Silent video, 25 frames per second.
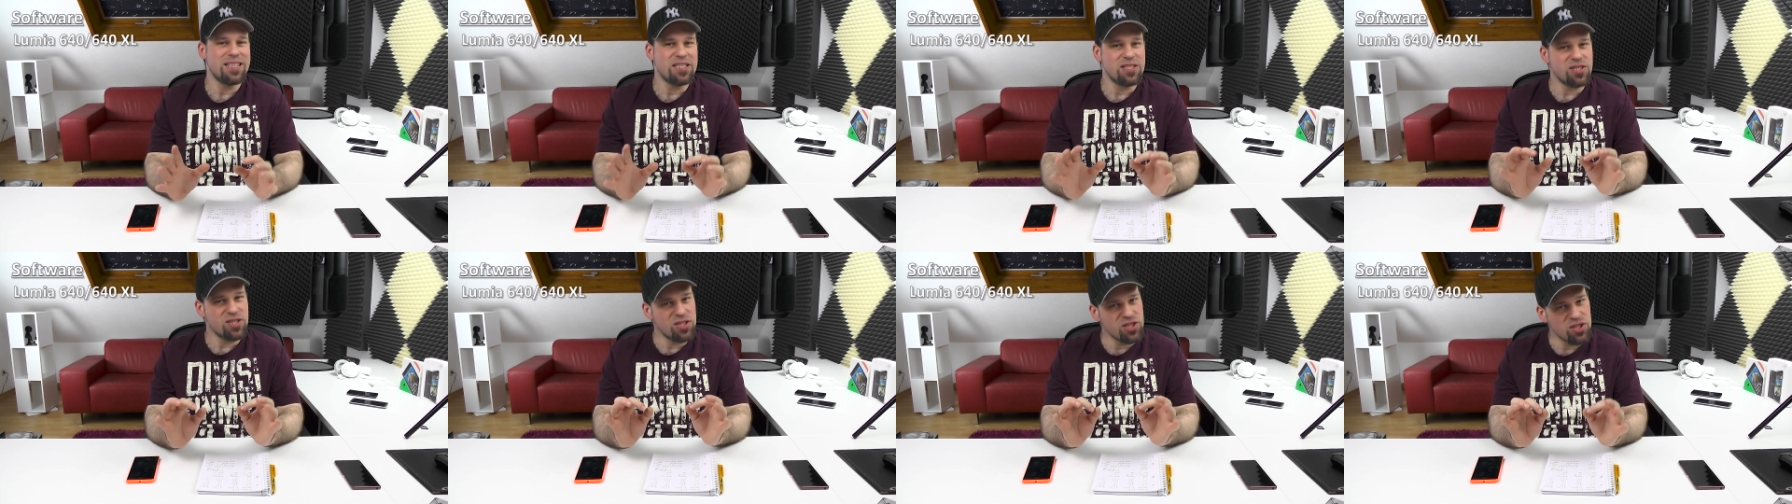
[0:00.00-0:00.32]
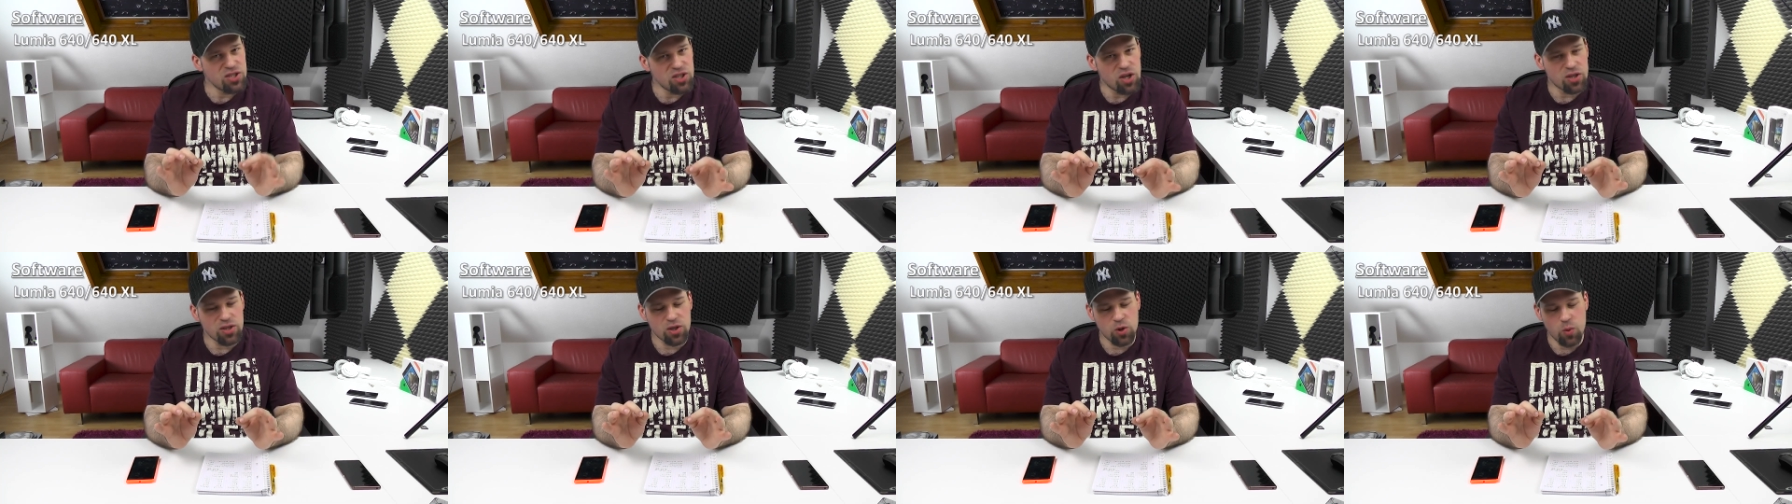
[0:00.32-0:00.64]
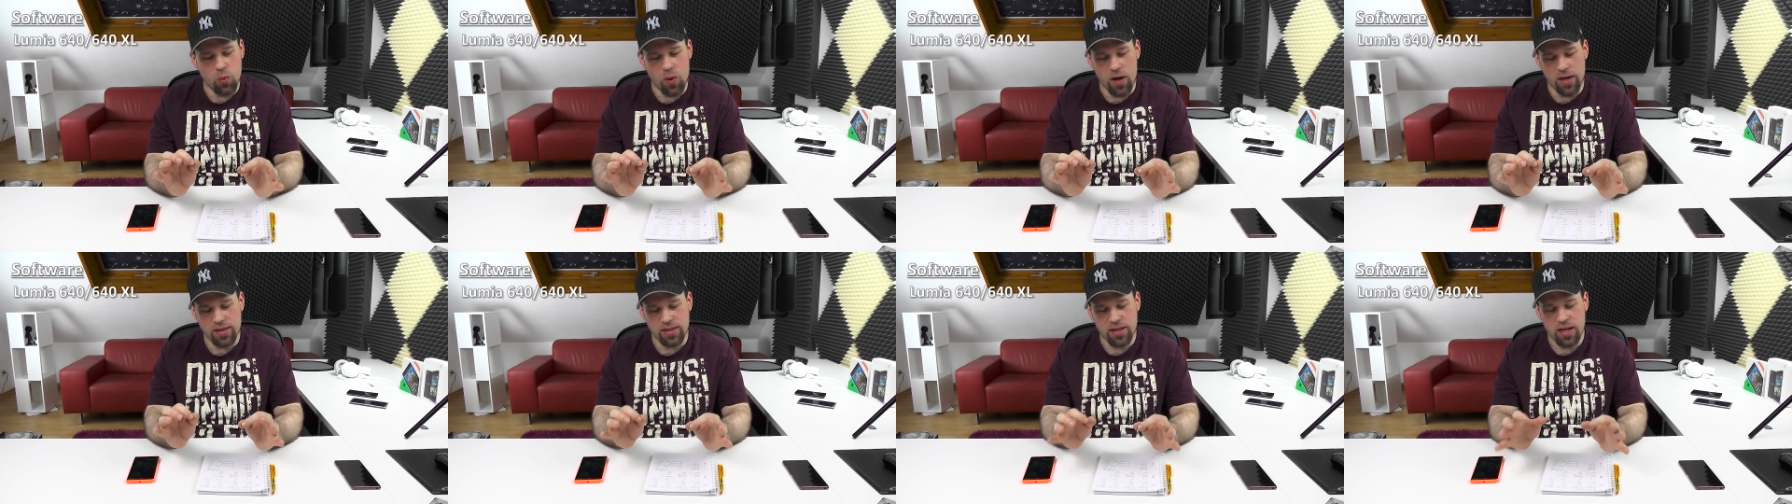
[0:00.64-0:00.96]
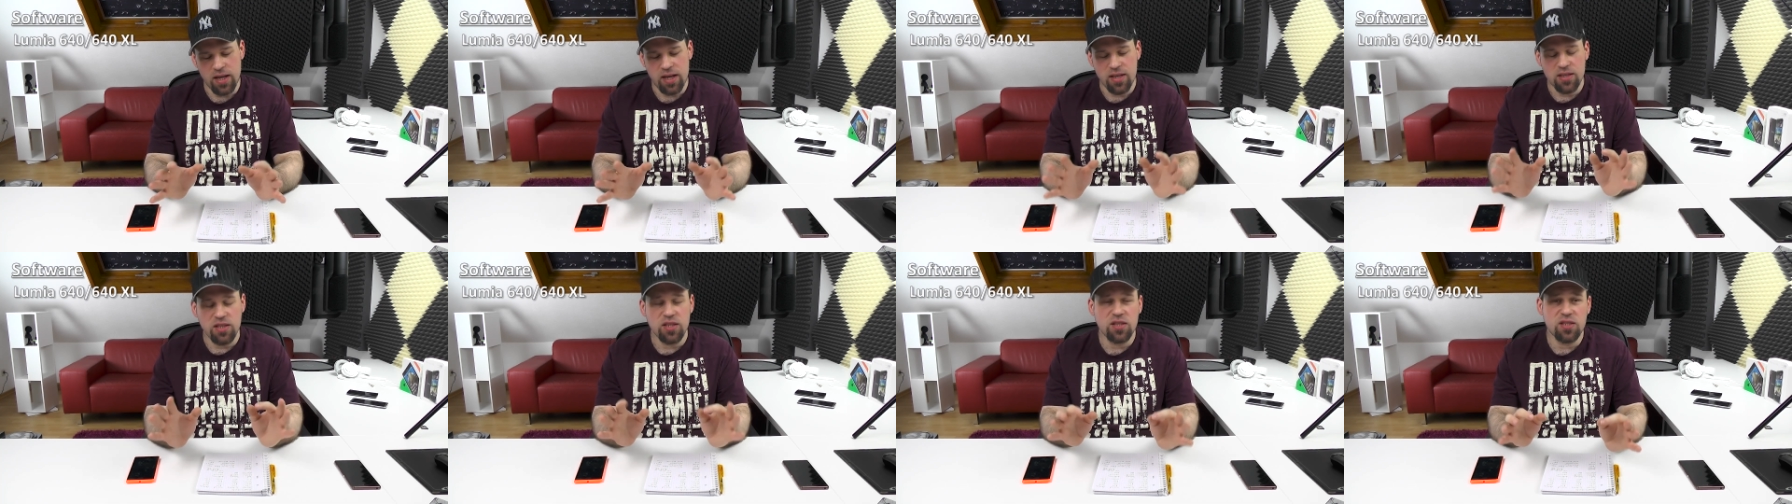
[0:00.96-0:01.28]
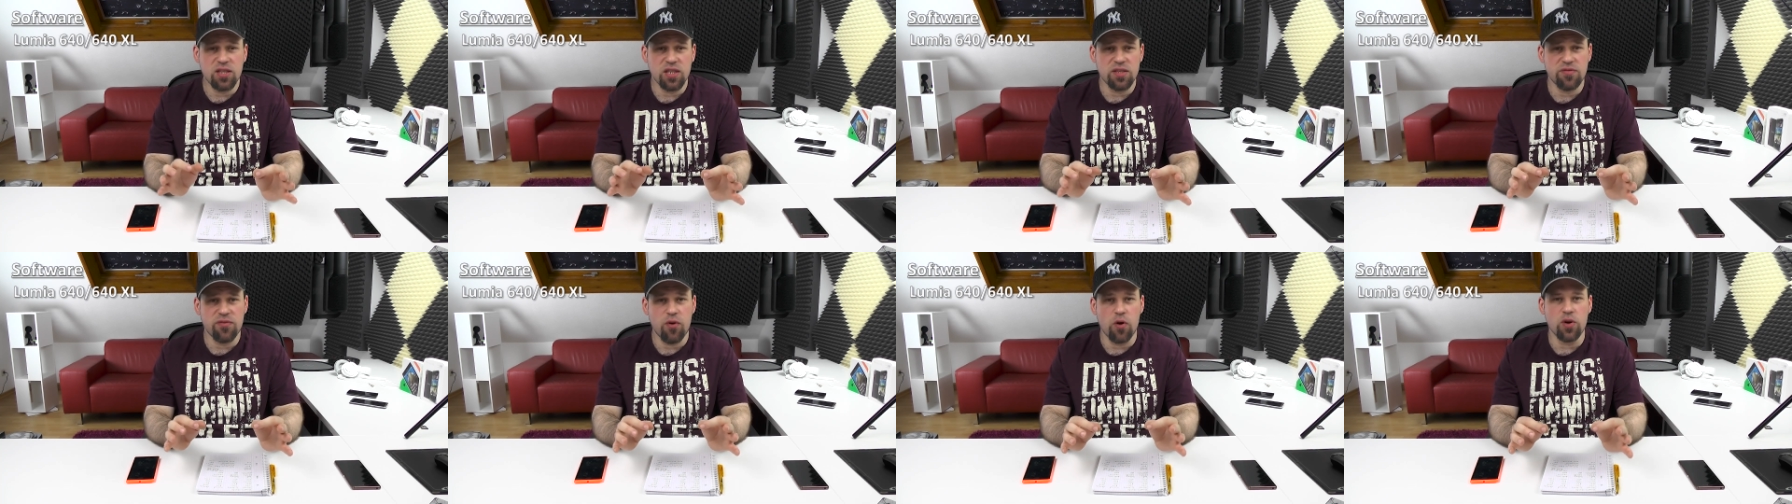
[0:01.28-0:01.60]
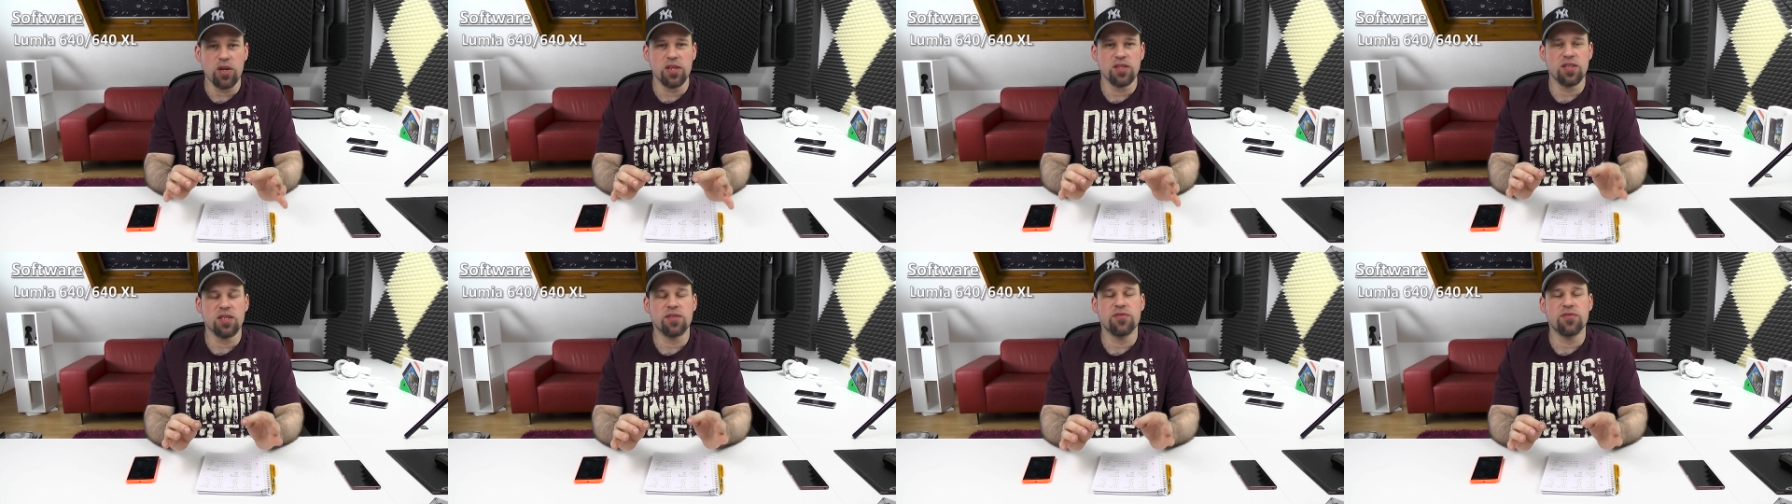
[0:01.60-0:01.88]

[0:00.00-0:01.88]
Not quite. The 640 and